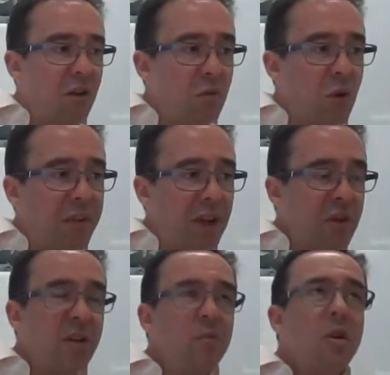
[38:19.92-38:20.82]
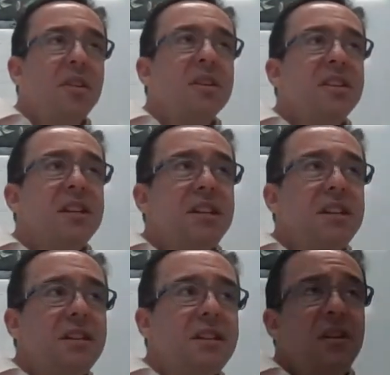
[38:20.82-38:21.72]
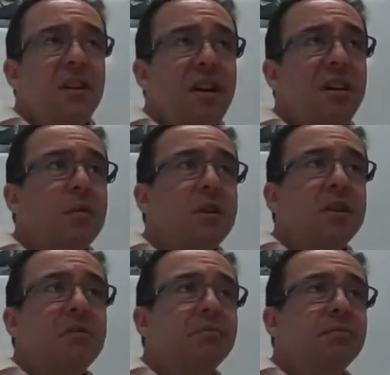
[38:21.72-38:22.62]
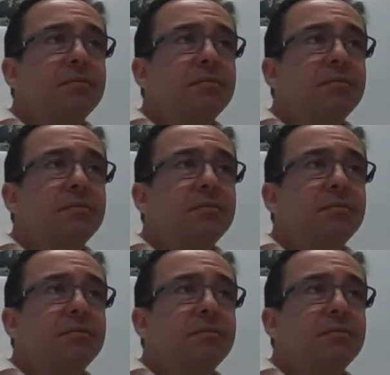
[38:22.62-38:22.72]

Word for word: on what their creditworthiness is is very valuable to them.